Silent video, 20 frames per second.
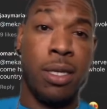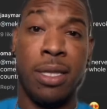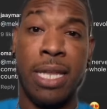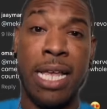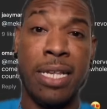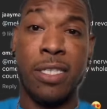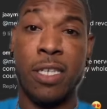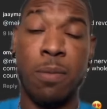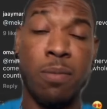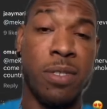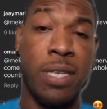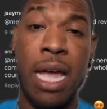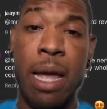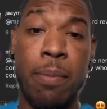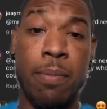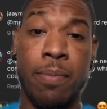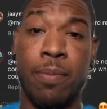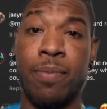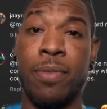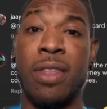that's up
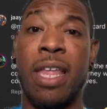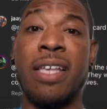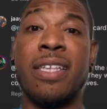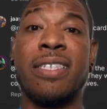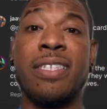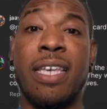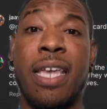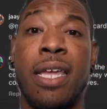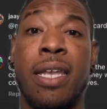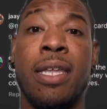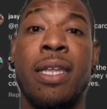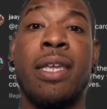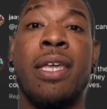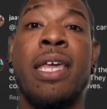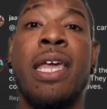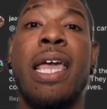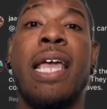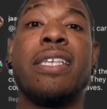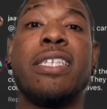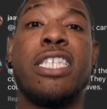top that said,
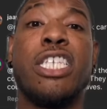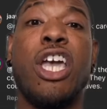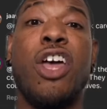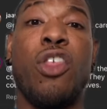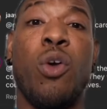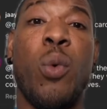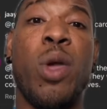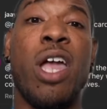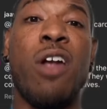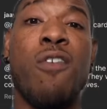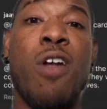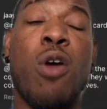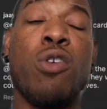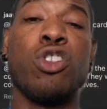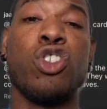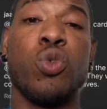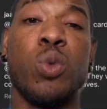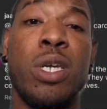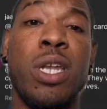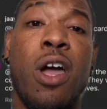it's the other way around,
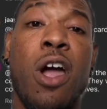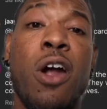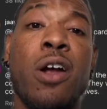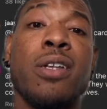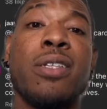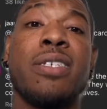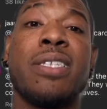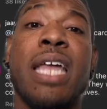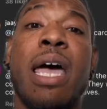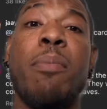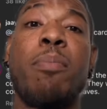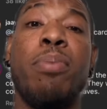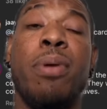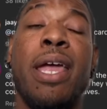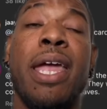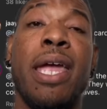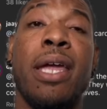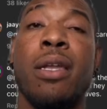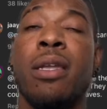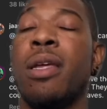sweetheart. Stop
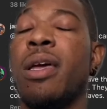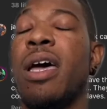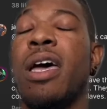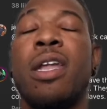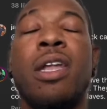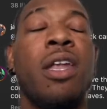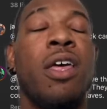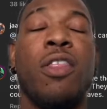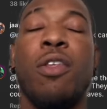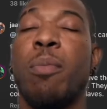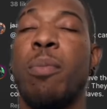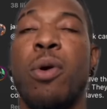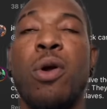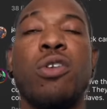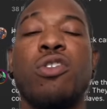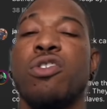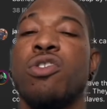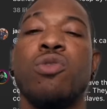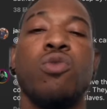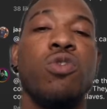playing. Another
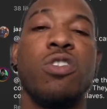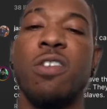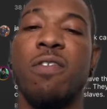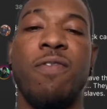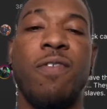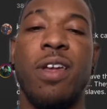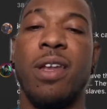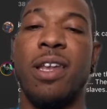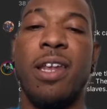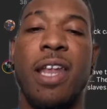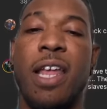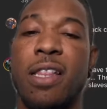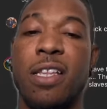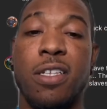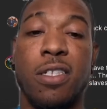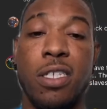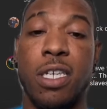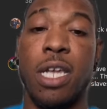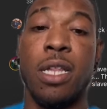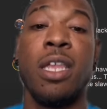person who's offended at this
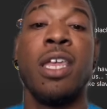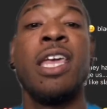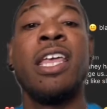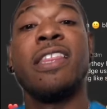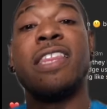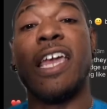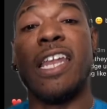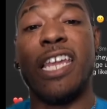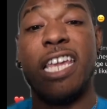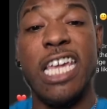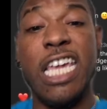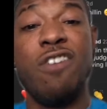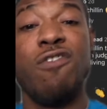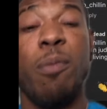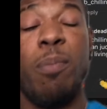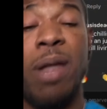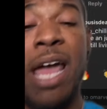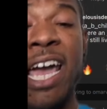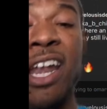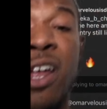skit. Then he
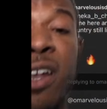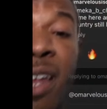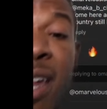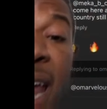replied under